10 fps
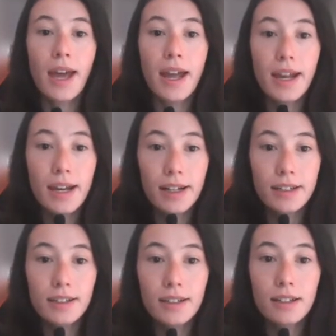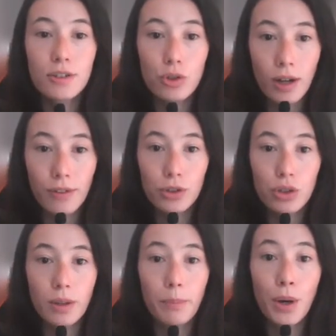and travel to
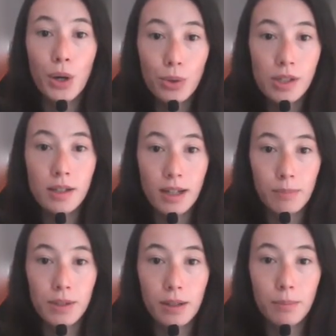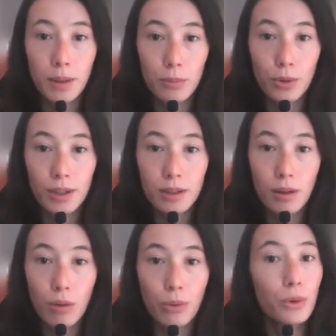the postsynaptic membrane
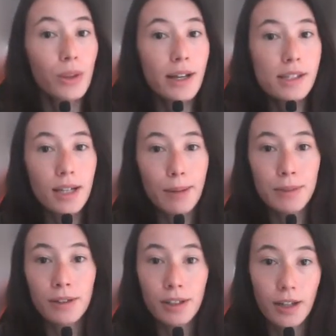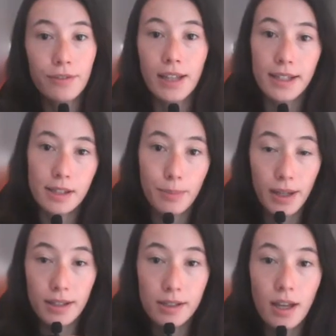through that synaptic cleft, that
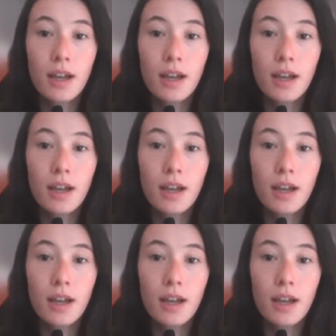space,